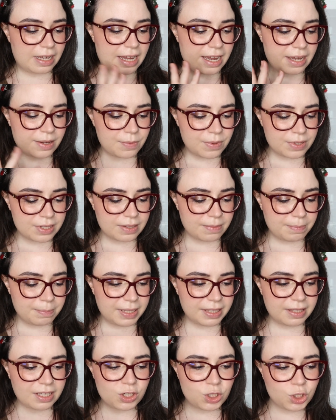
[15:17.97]
I was a
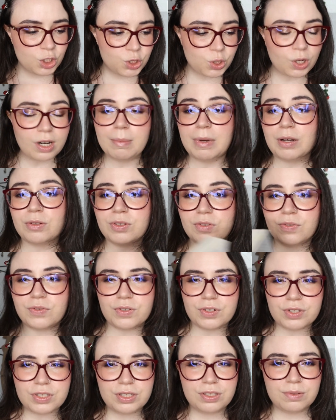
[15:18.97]
bit unsure about the
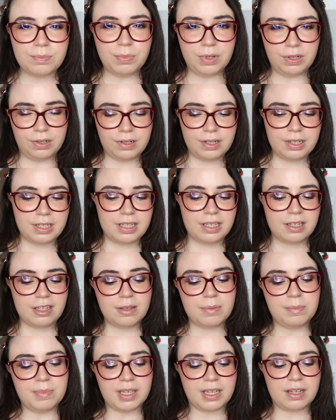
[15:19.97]
first book
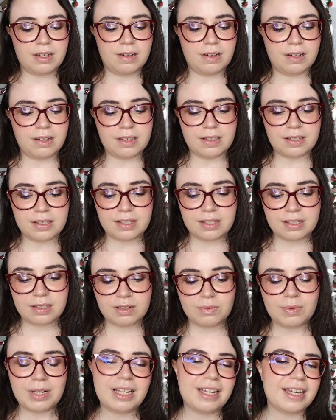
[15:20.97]
because,
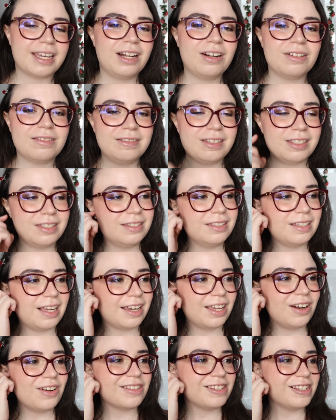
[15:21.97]
well, I
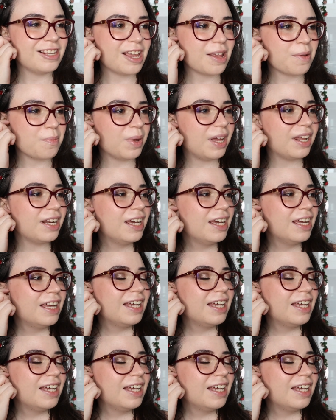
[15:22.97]
cannot say, but